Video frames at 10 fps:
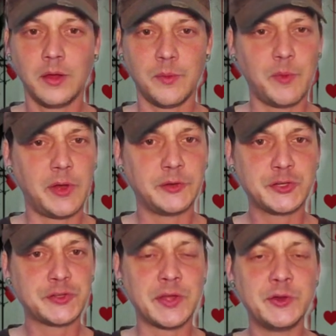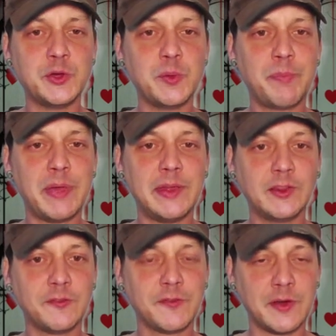um, a, uh, just a new
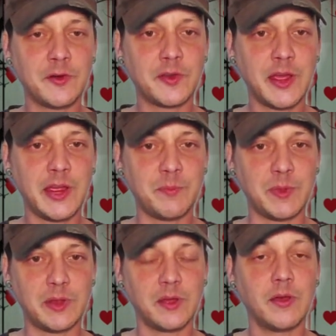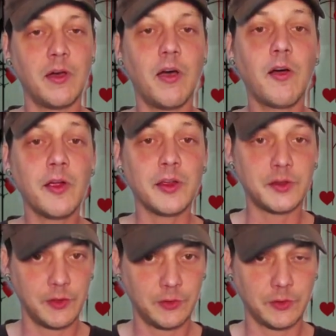piece of entertainment,
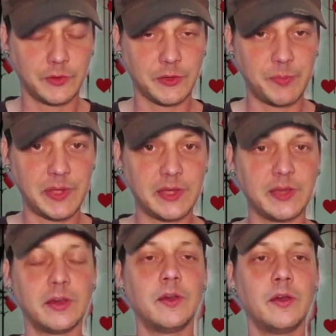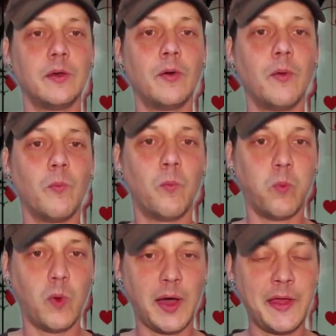art, so to speak.
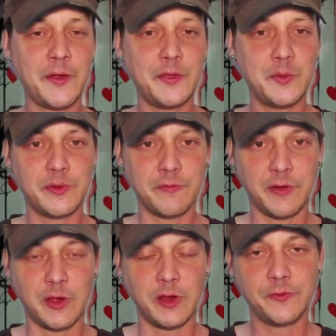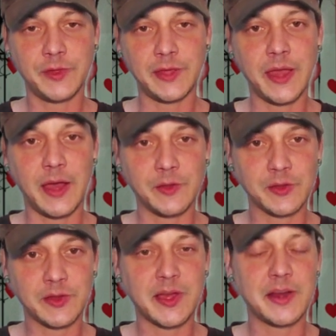Why are you involving
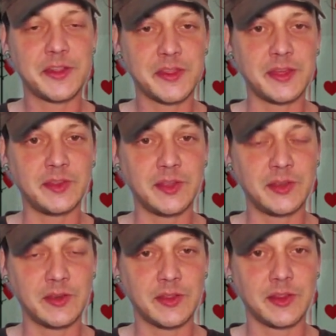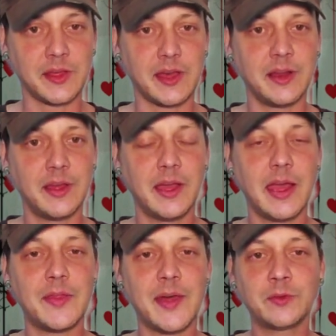outside things into that?
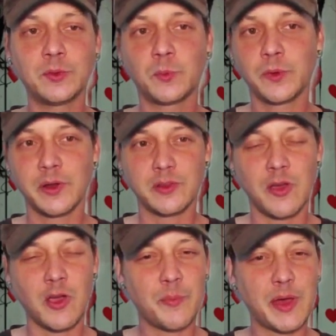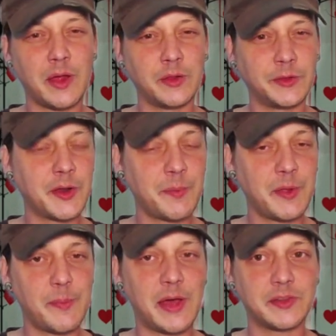And that's what we're going to talk about a little
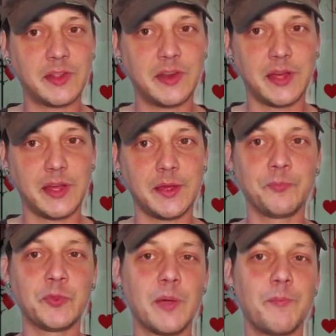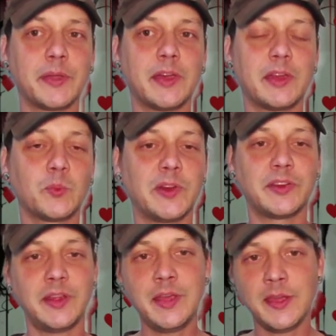bit about today because we're
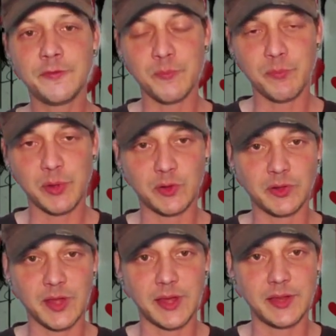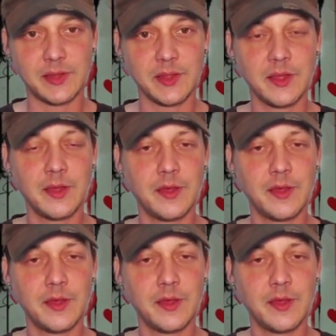seeing it from both sides.